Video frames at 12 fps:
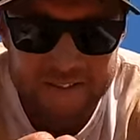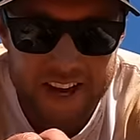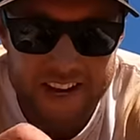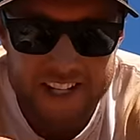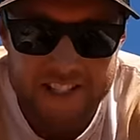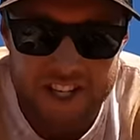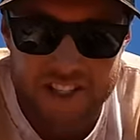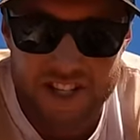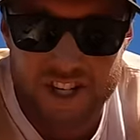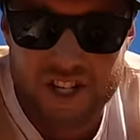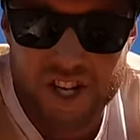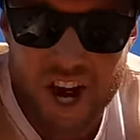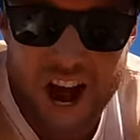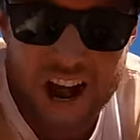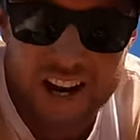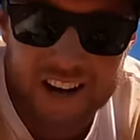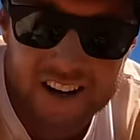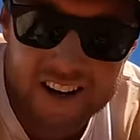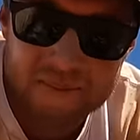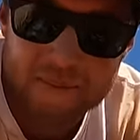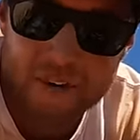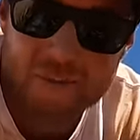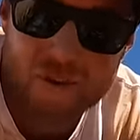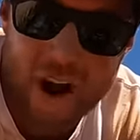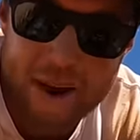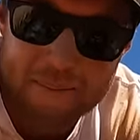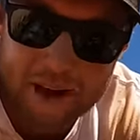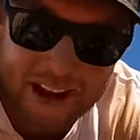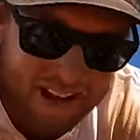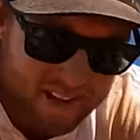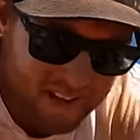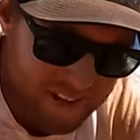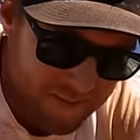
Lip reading: That is just a chunk of crab meat.